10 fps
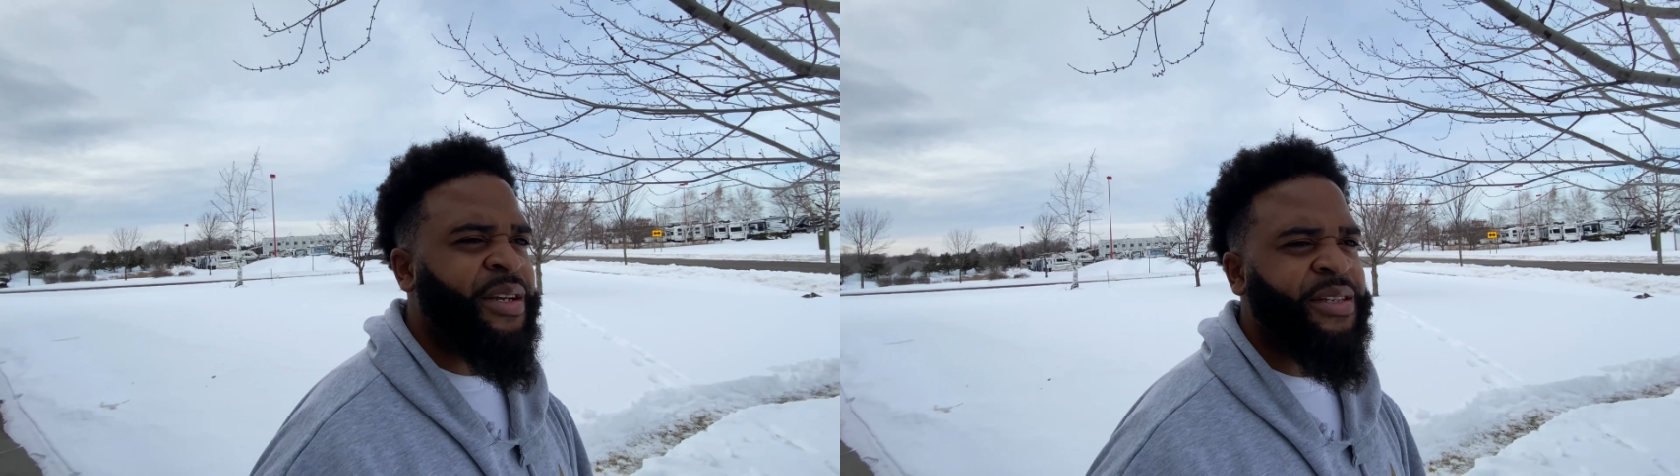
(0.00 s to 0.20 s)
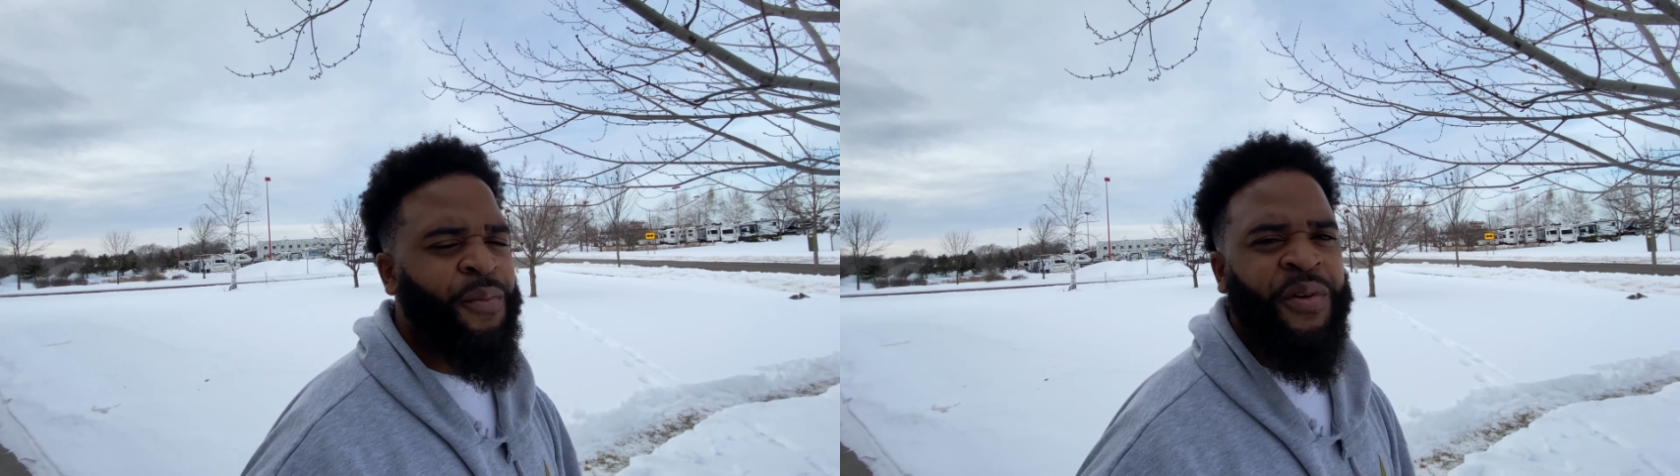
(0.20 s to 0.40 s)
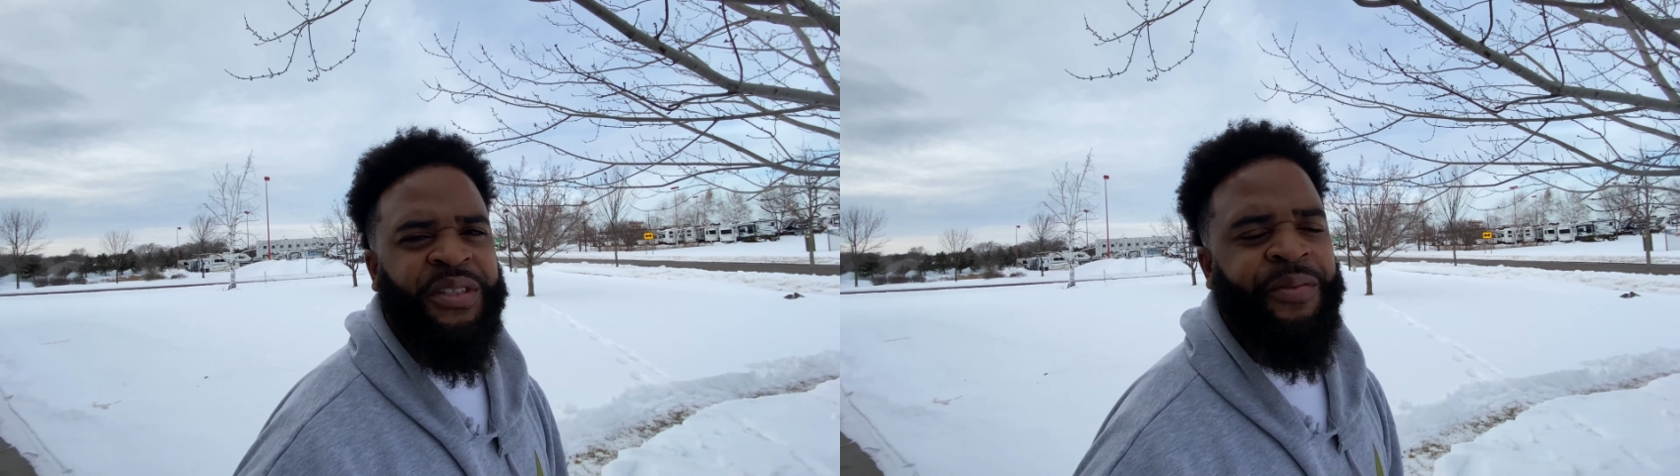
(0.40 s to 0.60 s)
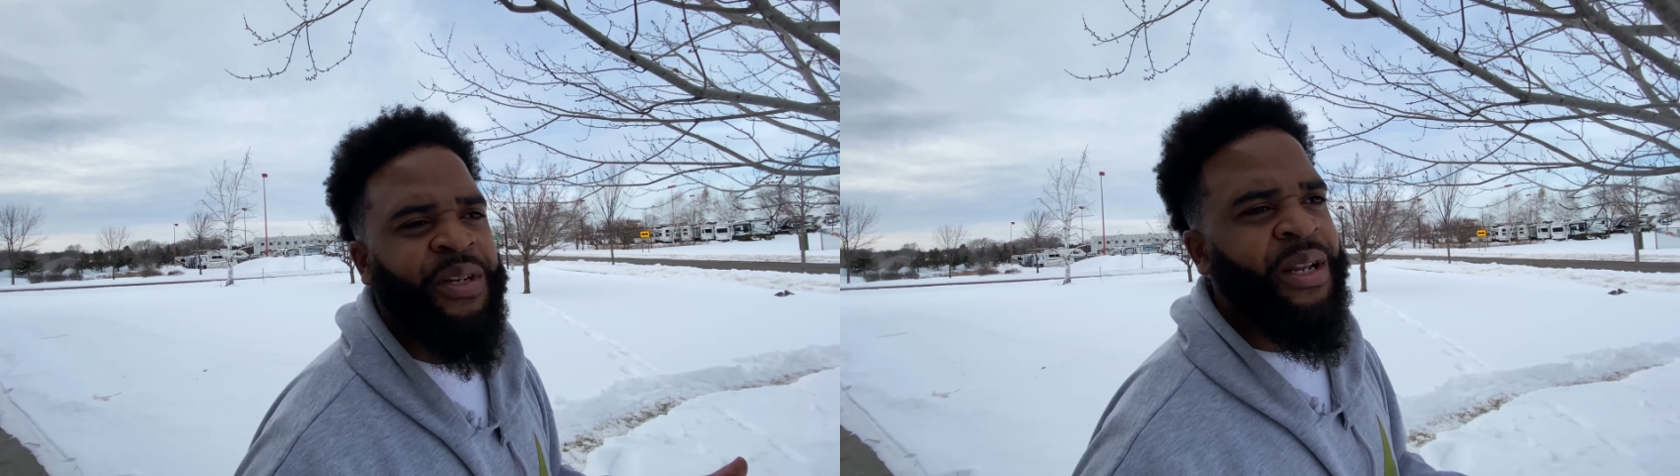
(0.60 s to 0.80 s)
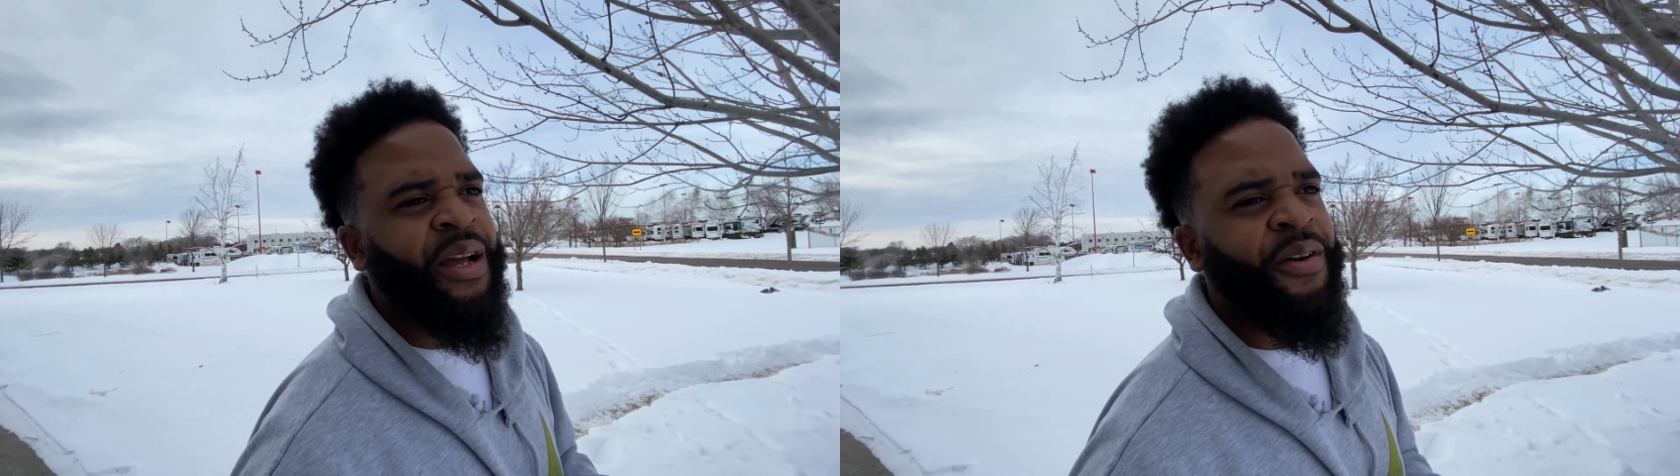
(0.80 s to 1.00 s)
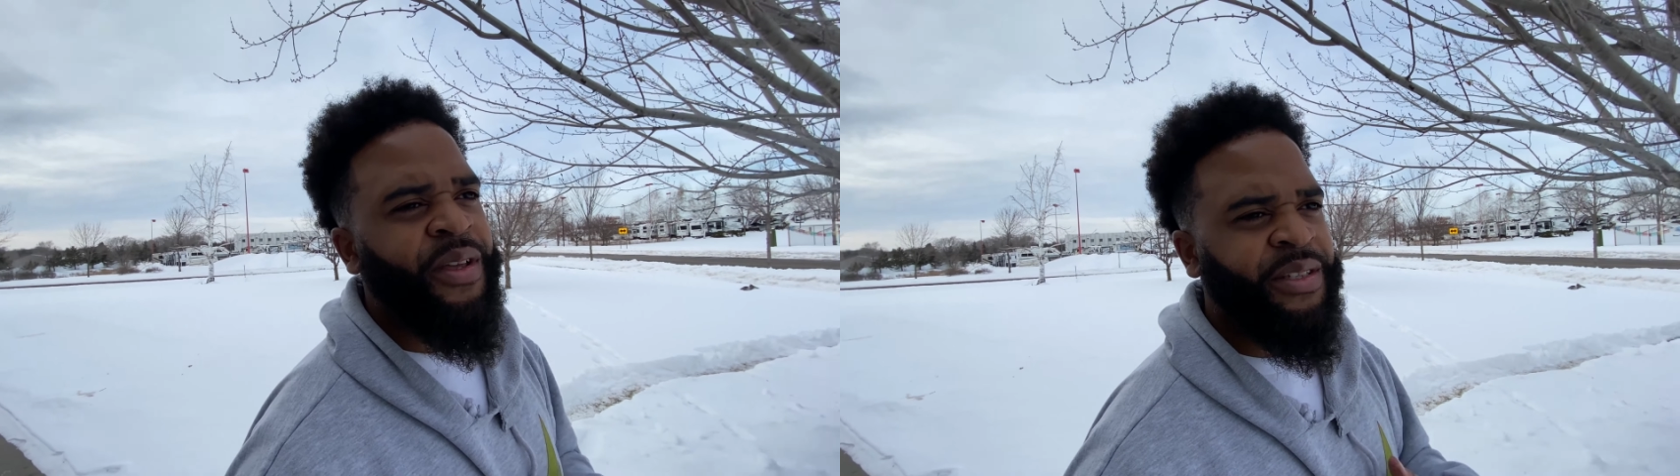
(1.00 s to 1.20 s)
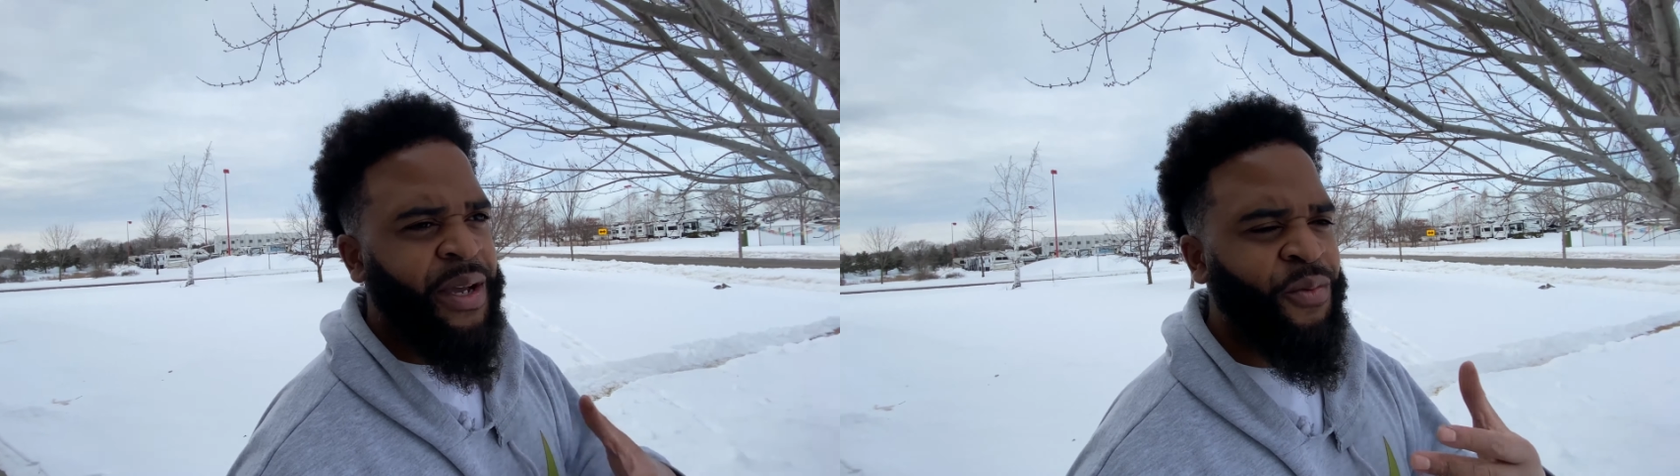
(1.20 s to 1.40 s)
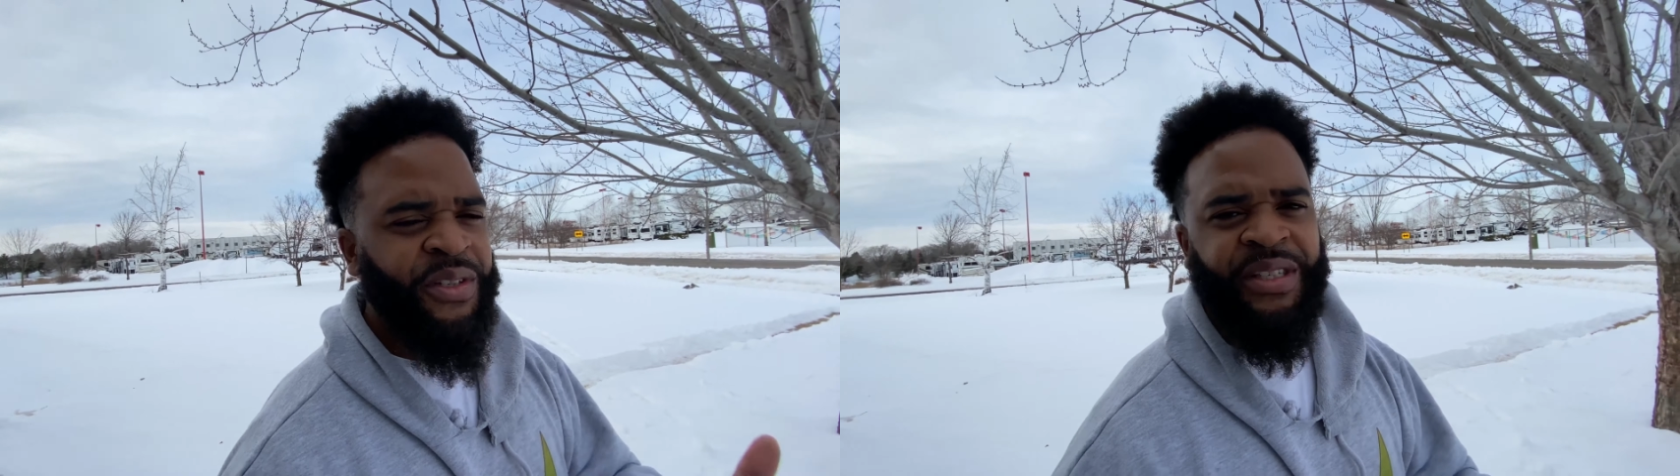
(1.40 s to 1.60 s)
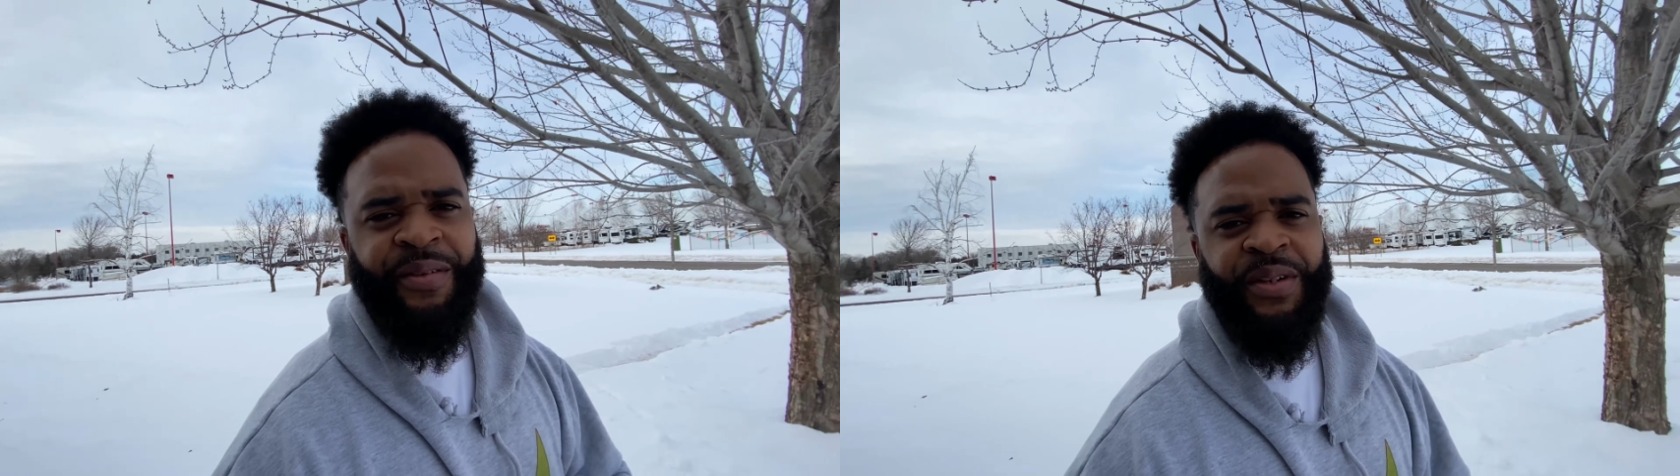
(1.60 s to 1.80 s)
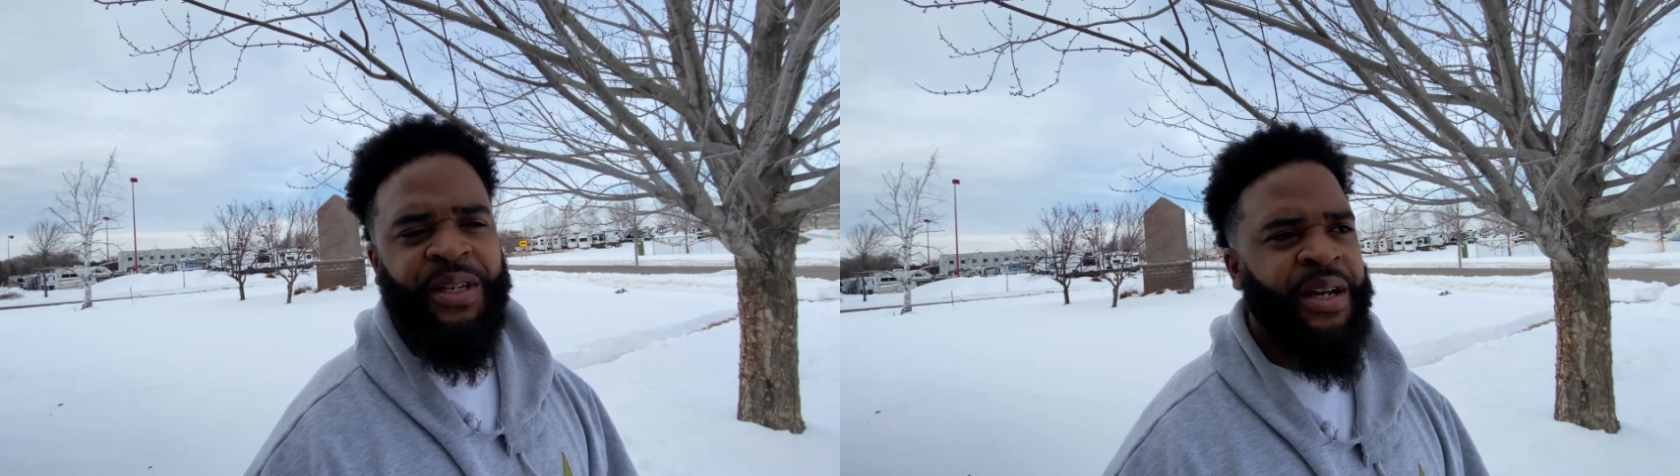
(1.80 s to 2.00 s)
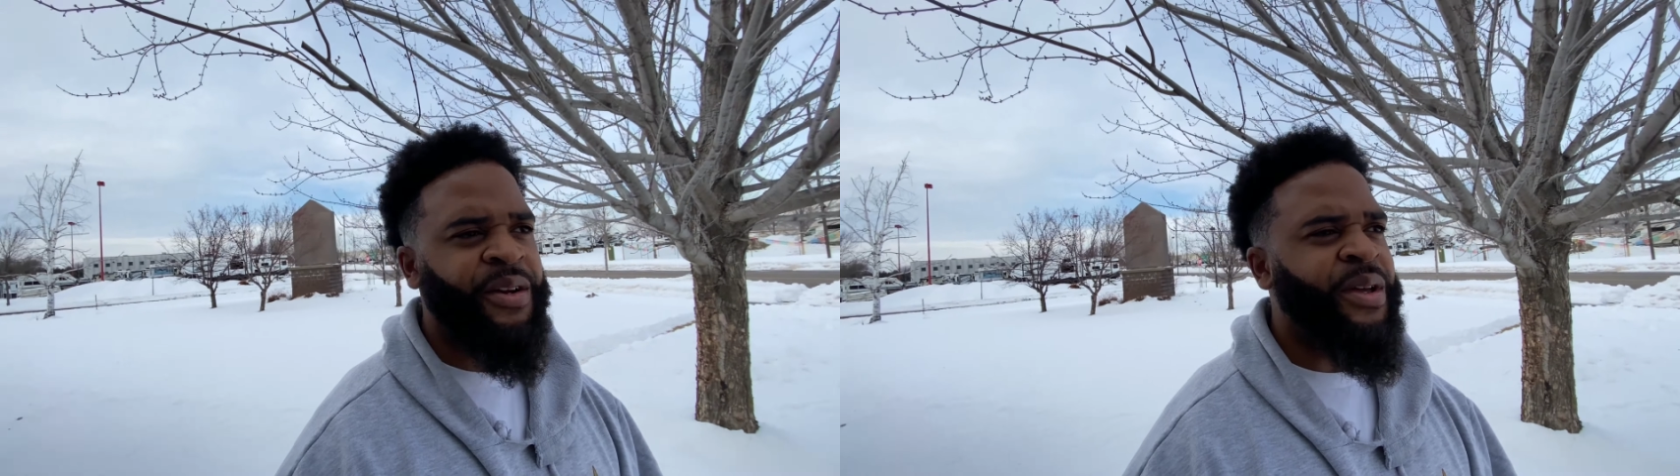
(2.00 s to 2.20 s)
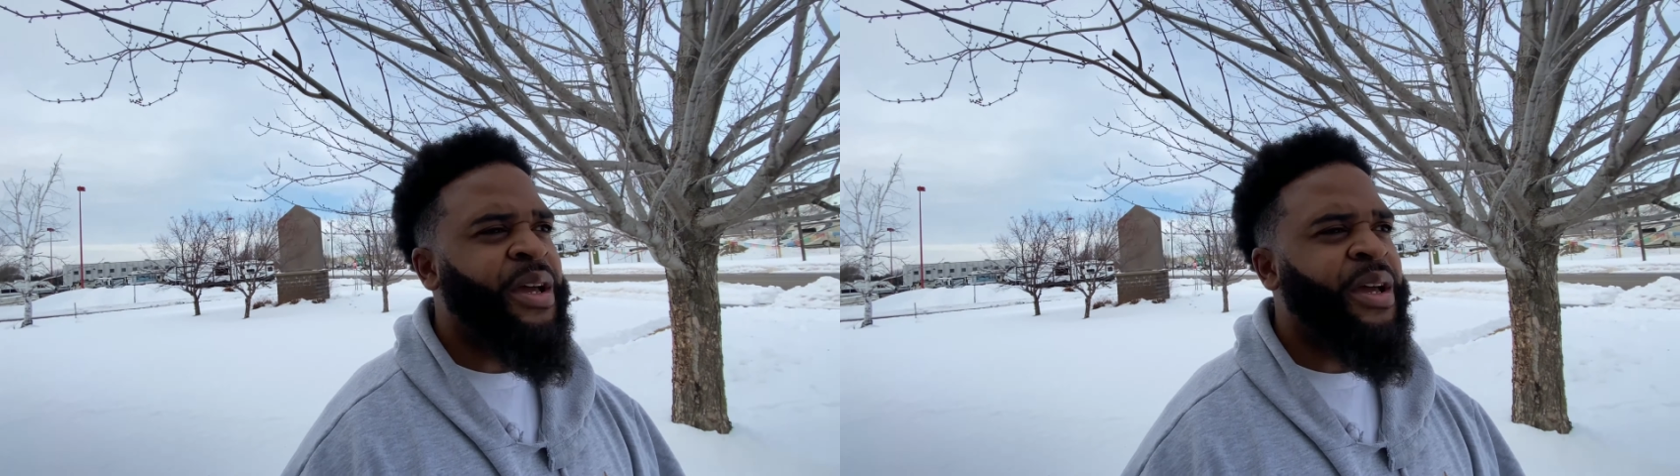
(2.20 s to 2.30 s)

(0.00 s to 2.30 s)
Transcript: It's at 170 now. It's at 170 now.